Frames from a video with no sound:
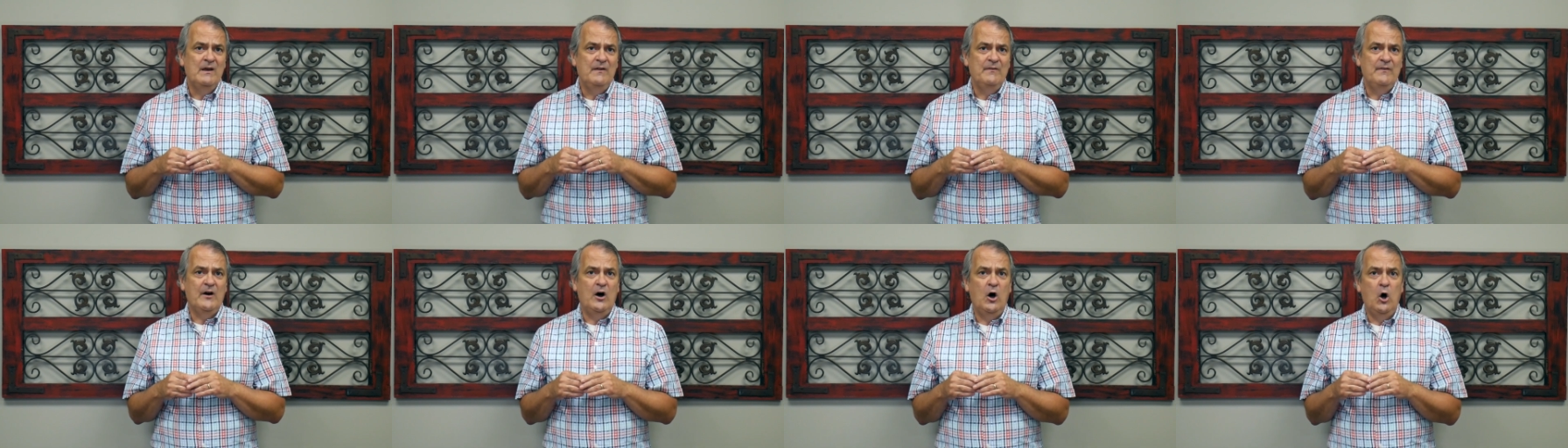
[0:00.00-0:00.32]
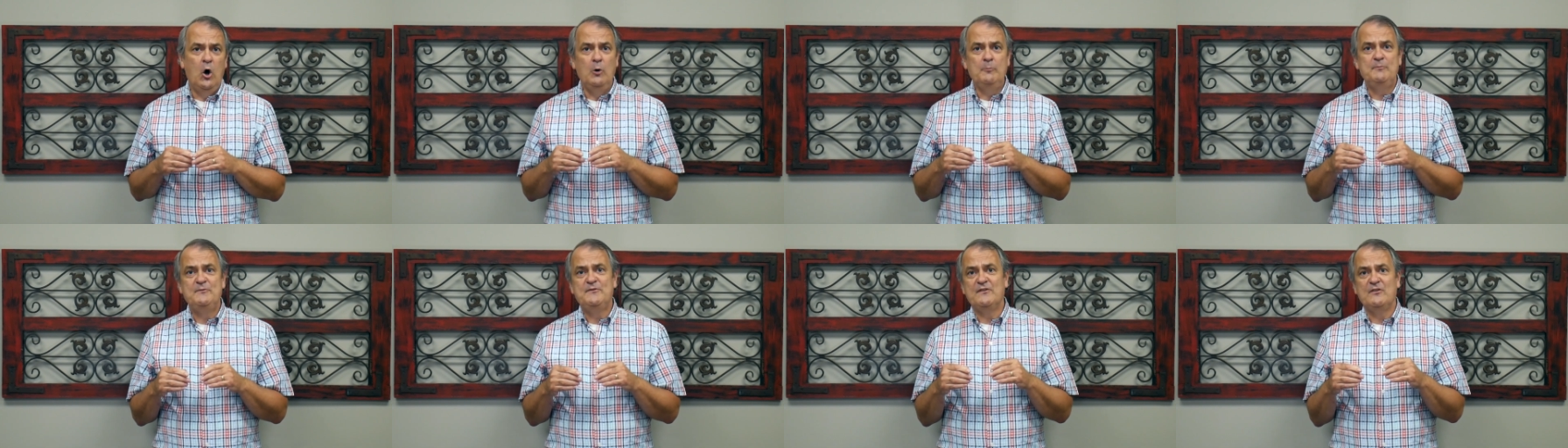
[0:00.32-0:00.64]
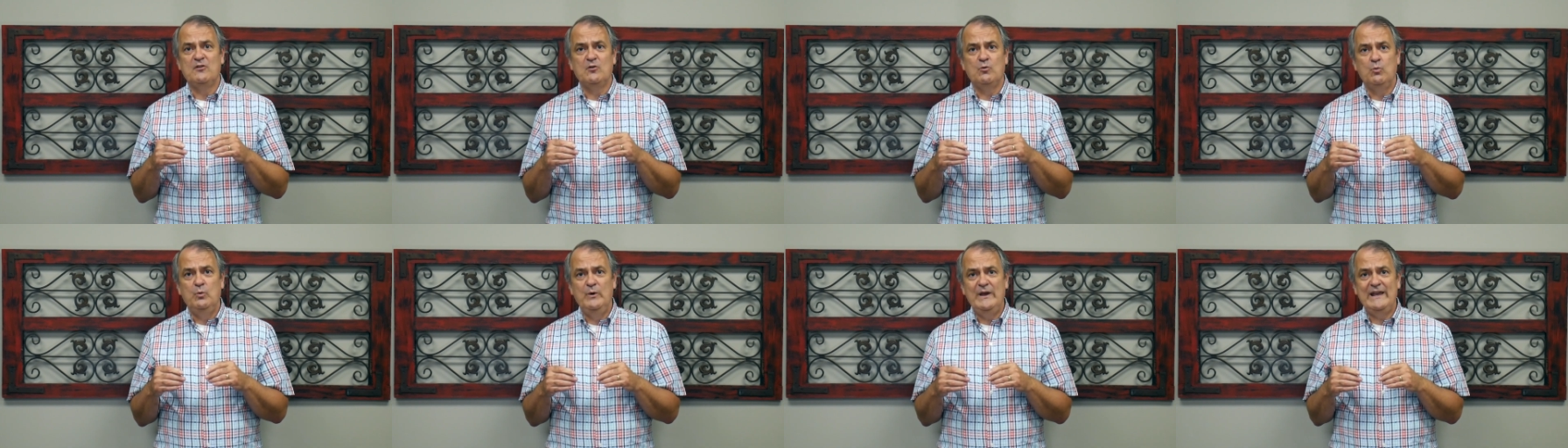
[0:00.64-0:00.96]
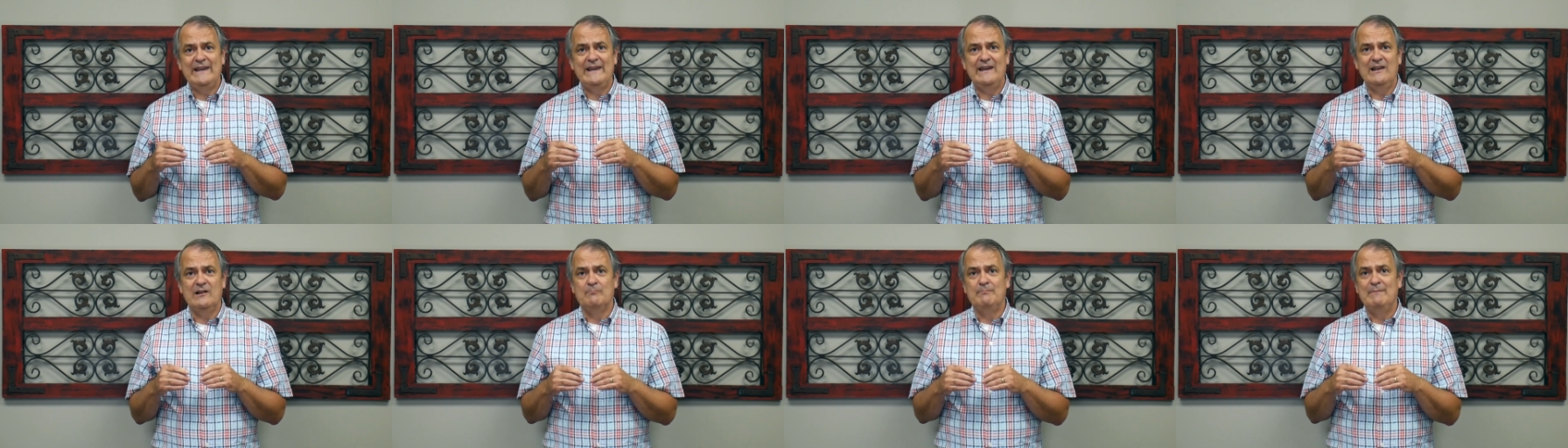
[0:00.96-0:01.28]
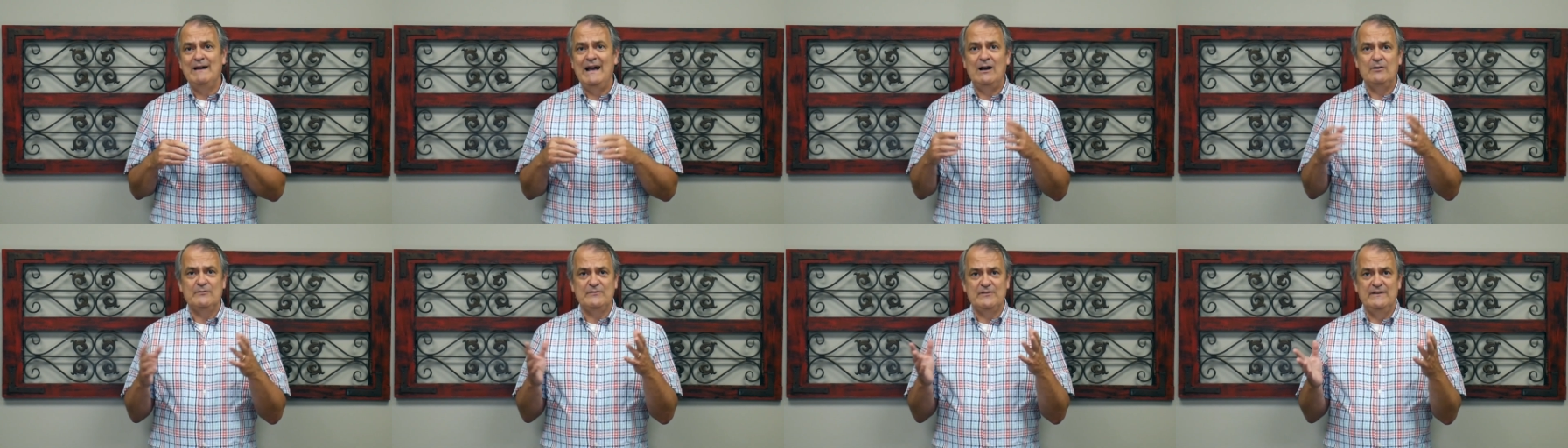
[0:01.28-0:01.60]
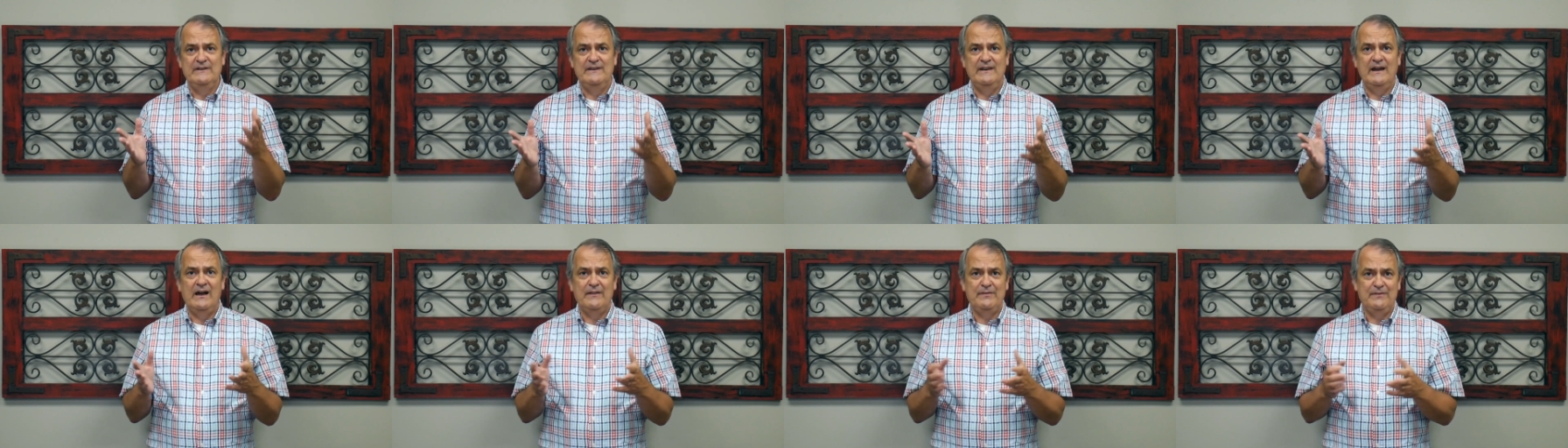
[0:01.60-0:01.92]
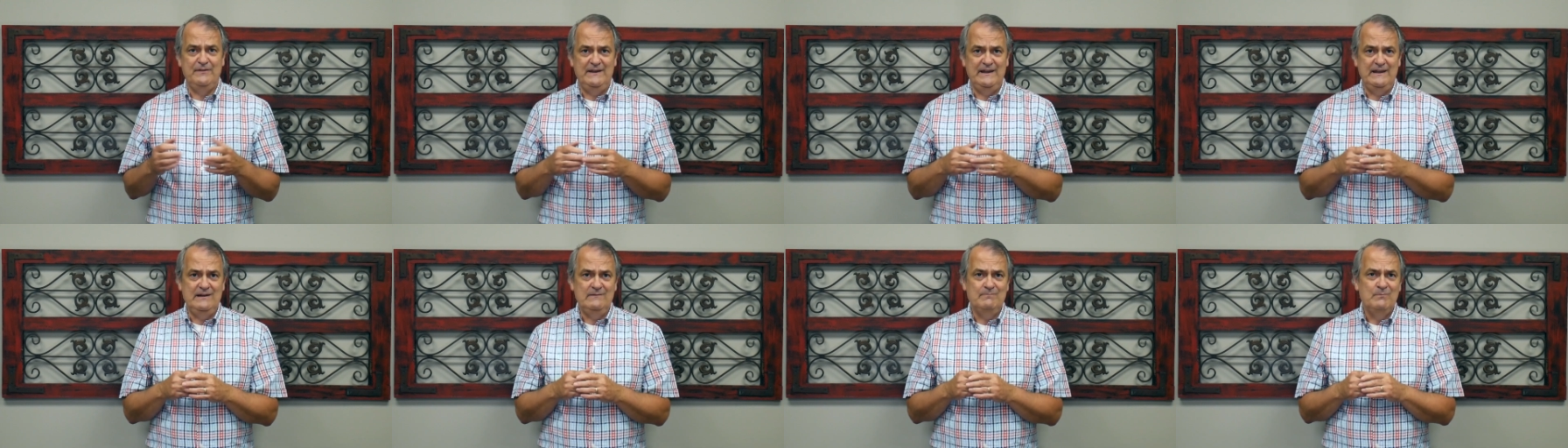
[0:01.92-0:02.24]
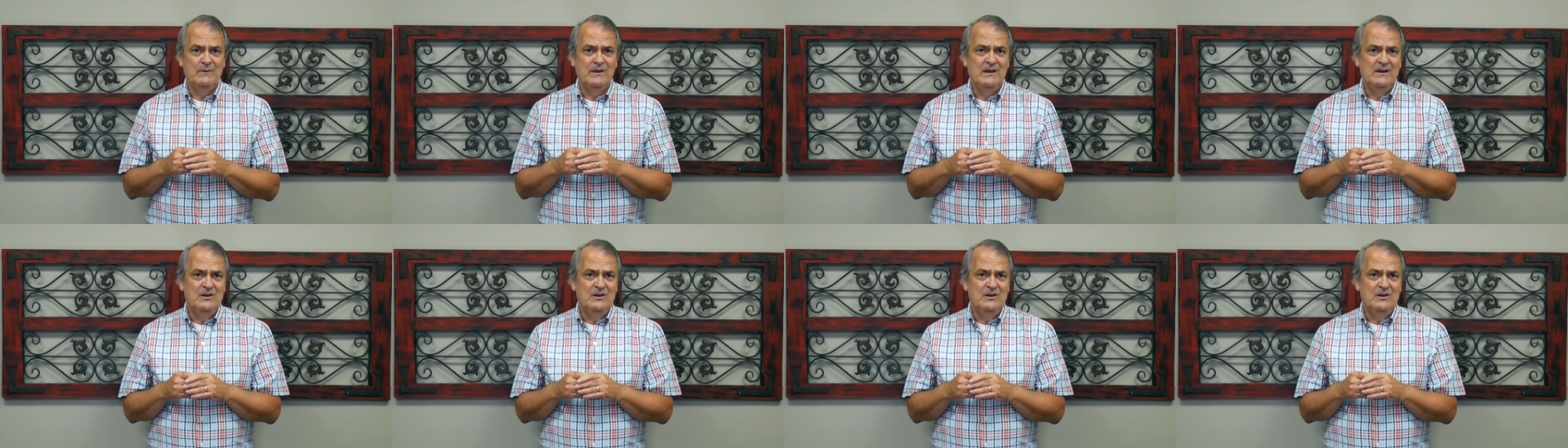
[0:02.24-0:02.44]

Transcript: The hopes of the wicked amount to nothing.